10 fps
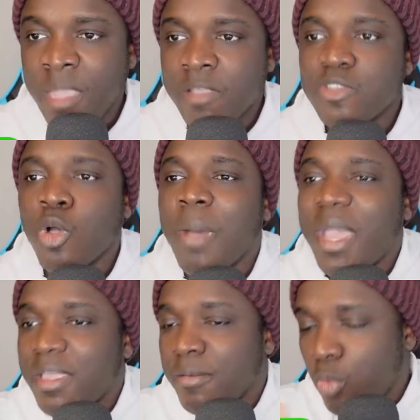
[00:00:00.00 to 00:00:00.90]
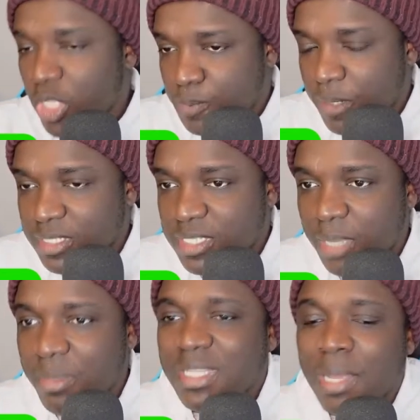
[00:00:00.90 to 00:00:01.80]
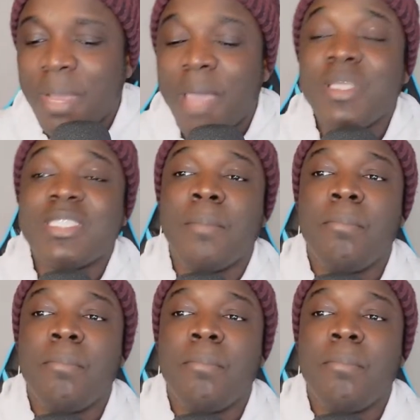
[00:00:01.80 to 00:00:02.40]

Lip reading: So by Whisper's statement and by Mr.